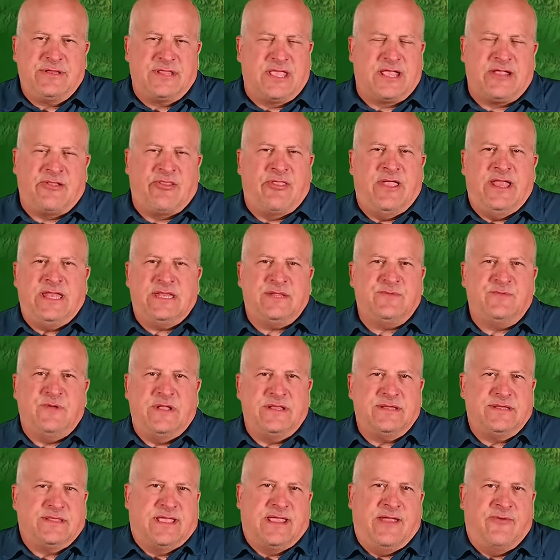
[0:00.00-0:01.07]
it's like a light
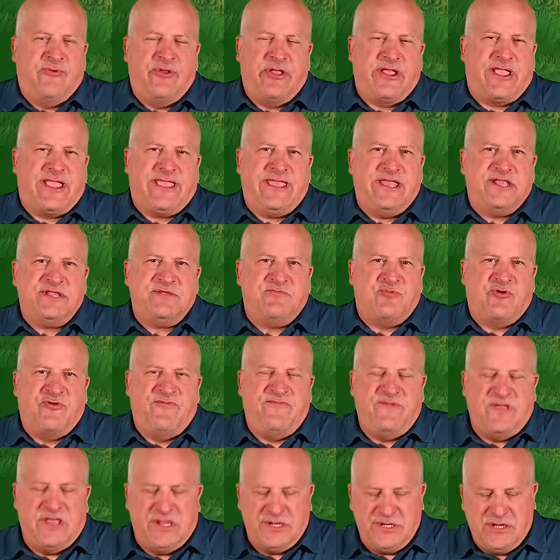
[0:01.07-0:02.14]
switch. It's like, yeah, we're not going to catch any more
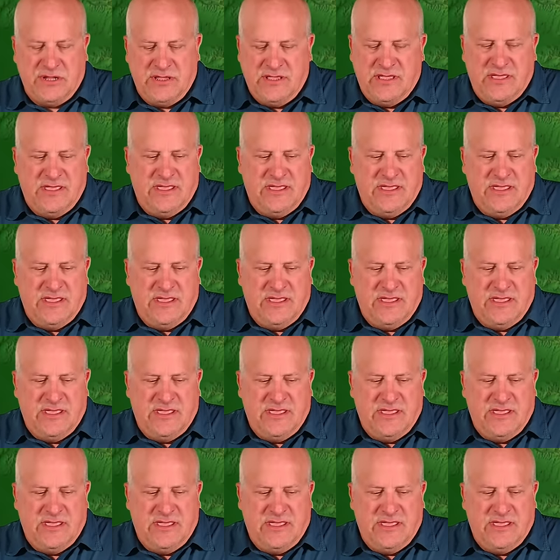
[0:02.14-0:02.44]
fish.